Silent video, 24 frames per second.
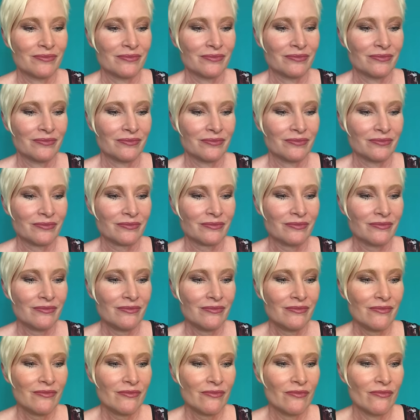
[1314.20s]

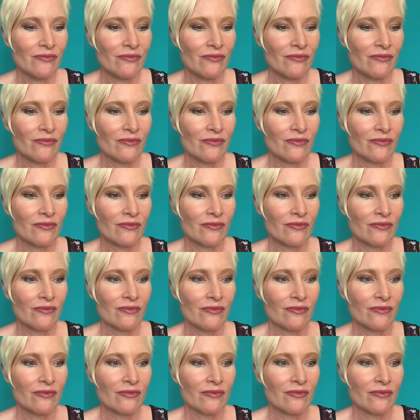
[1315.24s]
Nobody speaks.